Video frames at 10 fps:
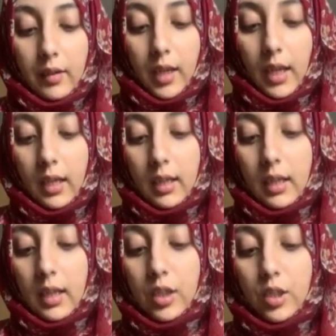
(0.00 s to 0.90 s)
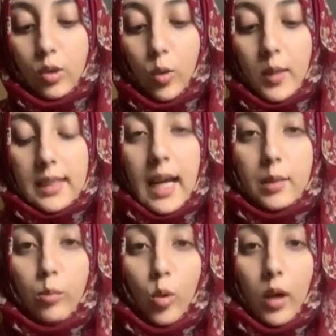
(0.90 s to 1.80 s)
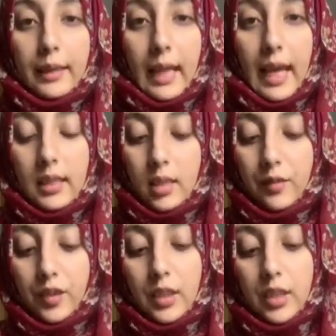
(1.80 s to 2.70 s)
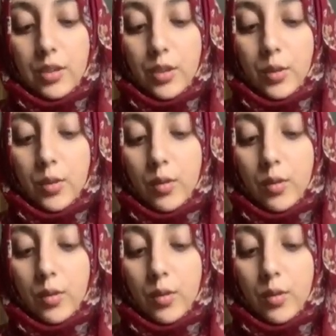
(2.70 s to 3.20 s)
okay? You could always add more at the end if you need to.